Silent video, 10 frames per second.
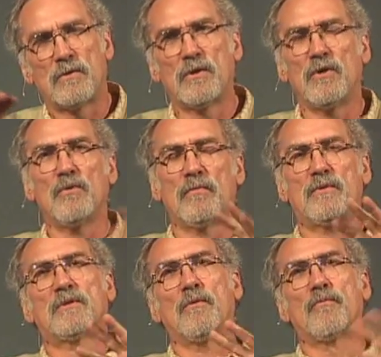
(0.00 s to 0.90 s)
to, you,
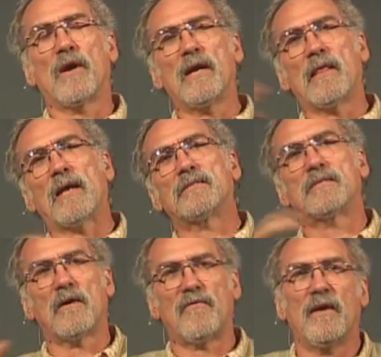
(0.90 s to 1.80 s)
to bring that
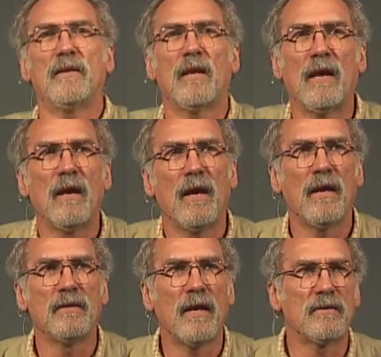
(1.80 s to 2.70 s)
stuff in
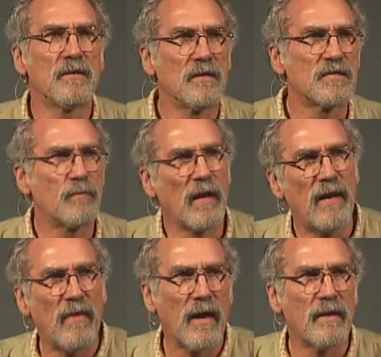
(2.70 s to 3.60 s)
and, and to
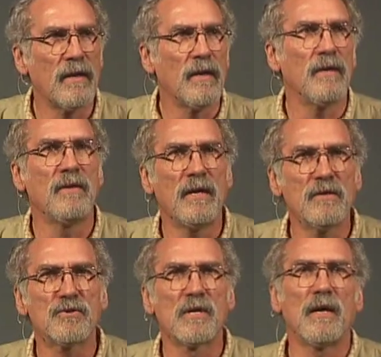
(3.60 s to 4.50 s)
display that in the
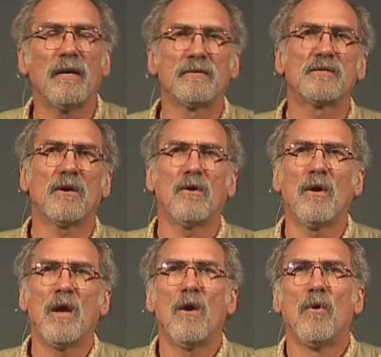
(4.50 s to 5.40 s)
history. And
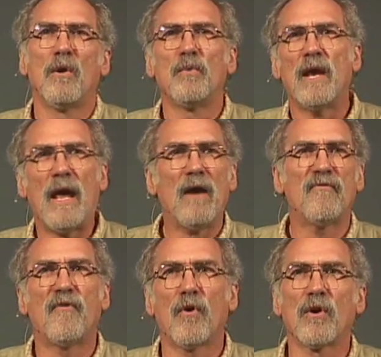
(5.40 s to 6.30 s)
so when we have
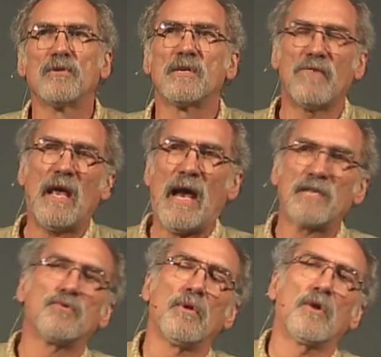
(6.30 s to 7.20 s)
photos of the
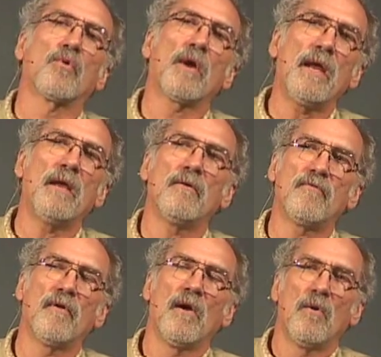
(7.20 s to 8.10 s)
actual
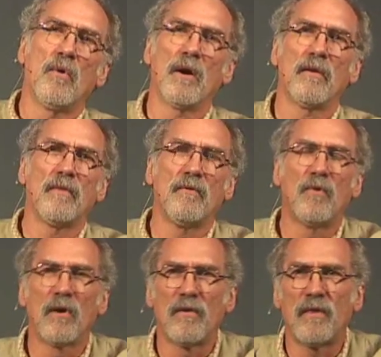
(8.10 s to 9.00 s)
grave where,
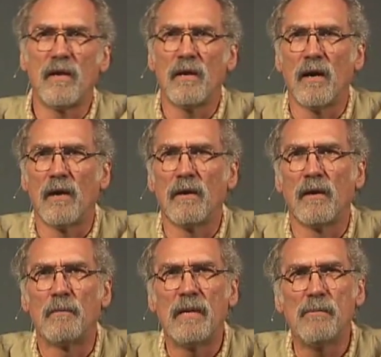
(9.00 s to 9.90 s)
where the uh,
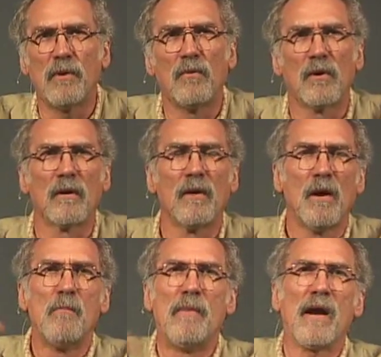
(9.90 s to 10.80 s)
uh, people were
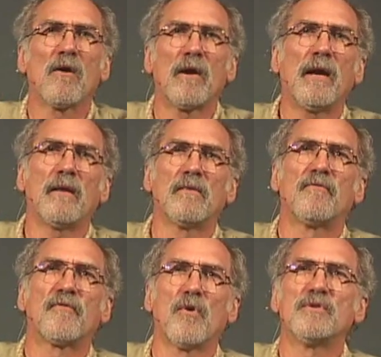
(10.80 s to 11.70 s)
burying the
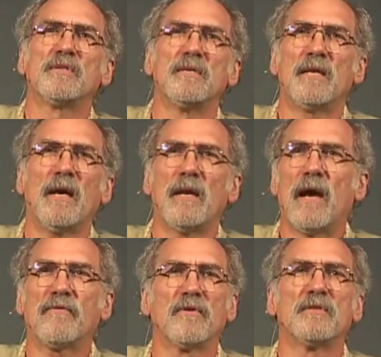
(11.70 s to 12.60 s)
frozen dead
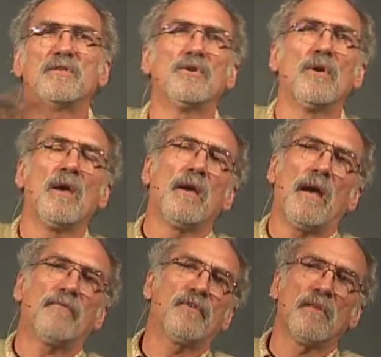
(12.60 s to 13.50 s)
after, this
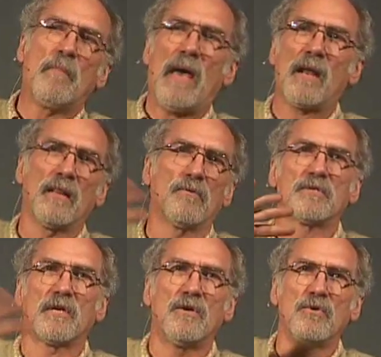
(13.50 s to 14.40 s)
after the battle, there
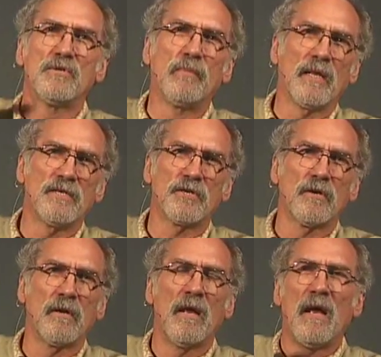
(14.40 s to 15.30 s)
was a huge
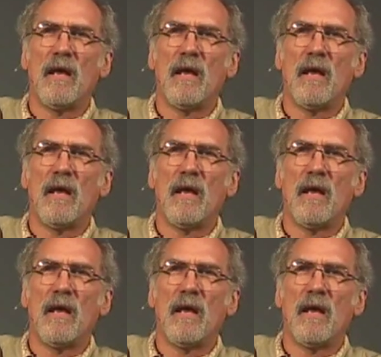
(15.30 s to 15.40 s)
blizzard